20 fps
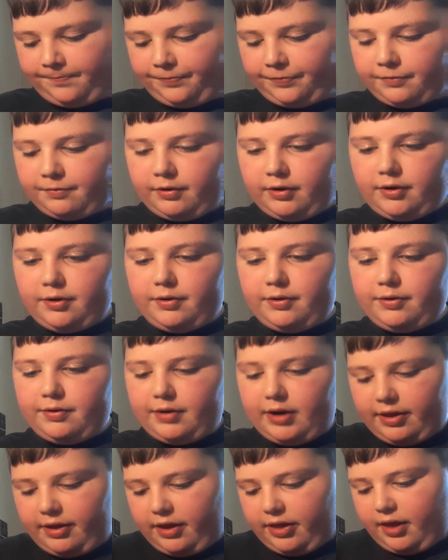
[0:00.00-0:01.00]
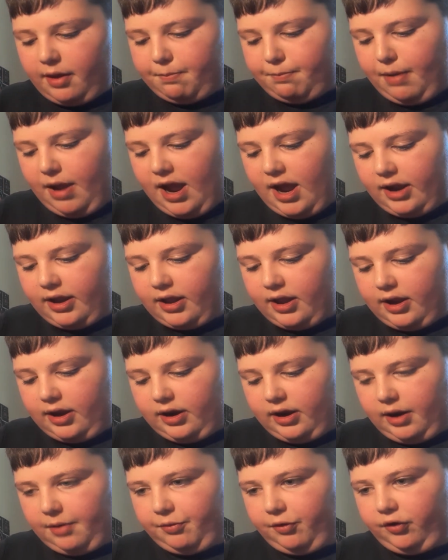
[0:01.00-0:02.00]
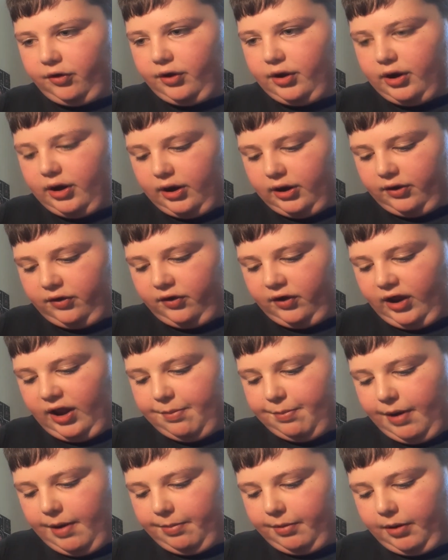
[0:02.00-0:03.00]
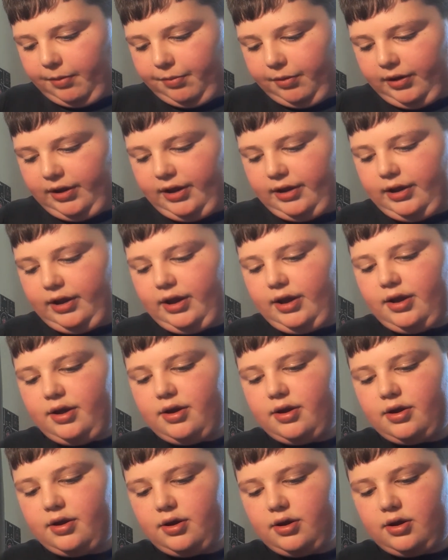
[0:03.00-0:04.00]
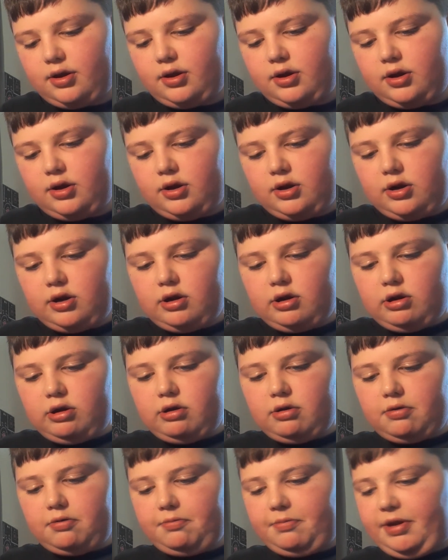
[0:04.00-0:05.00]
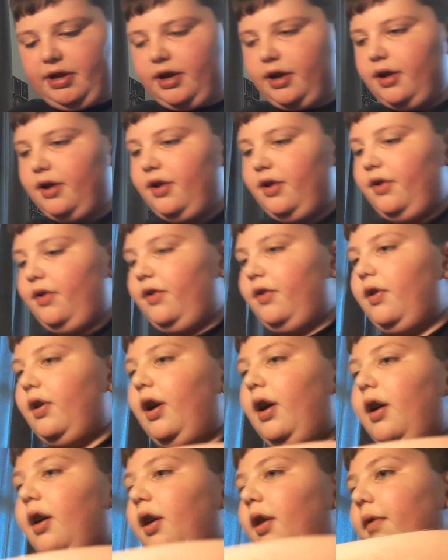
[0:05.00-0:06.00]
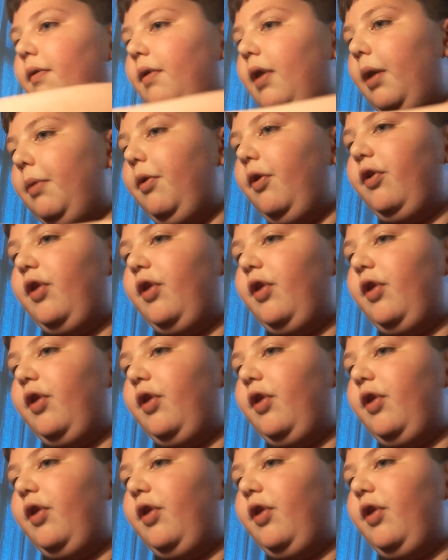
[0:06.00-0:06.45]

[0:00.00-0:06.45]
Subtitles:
well, and then the back end, I'm just gonna tape up completely, because I'm just